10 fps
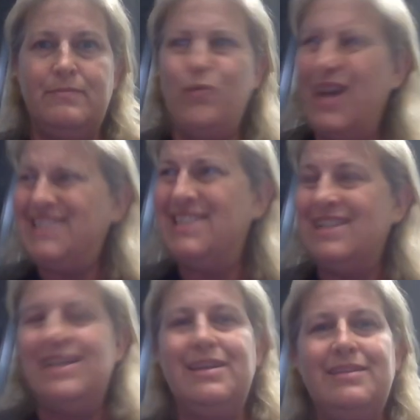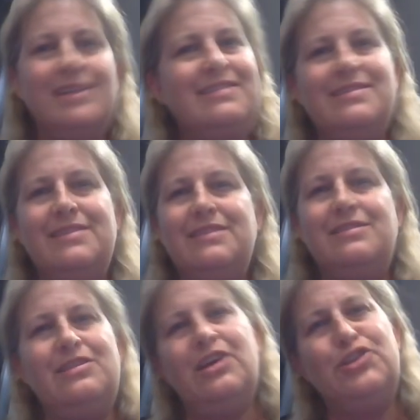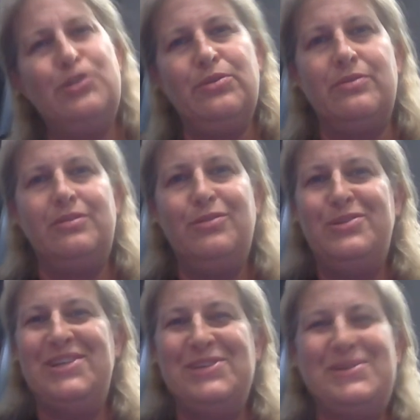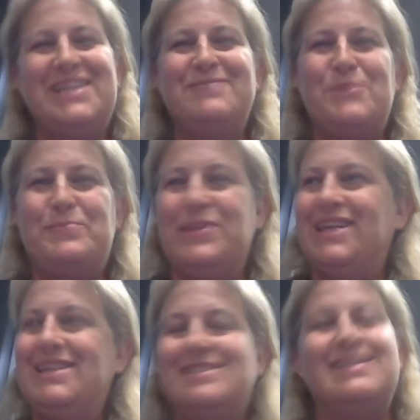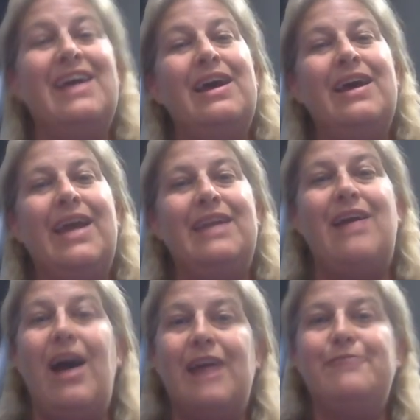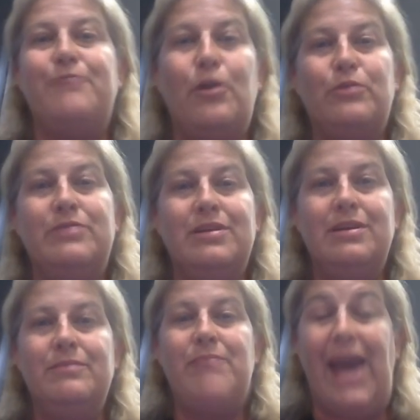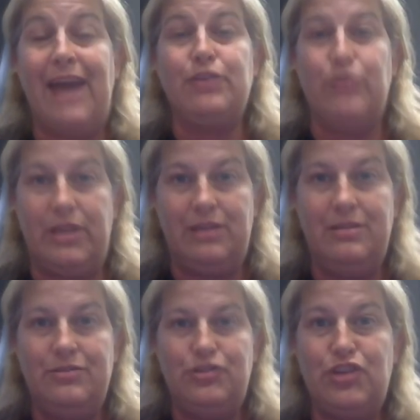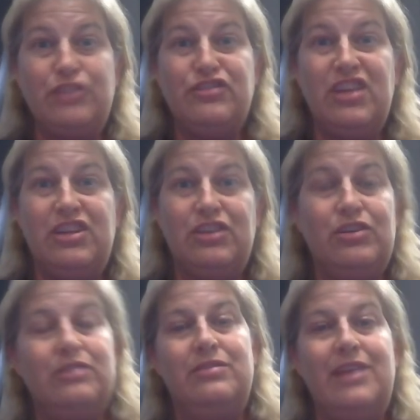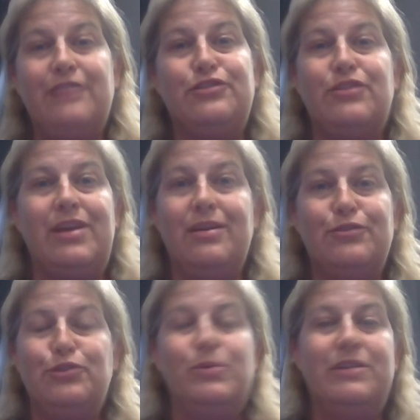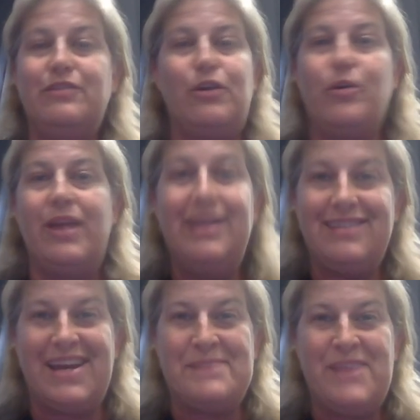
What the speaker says: What? That's not true. You can replace an iPhone battery just like you could yesterday or 2 weeks ago or anytime.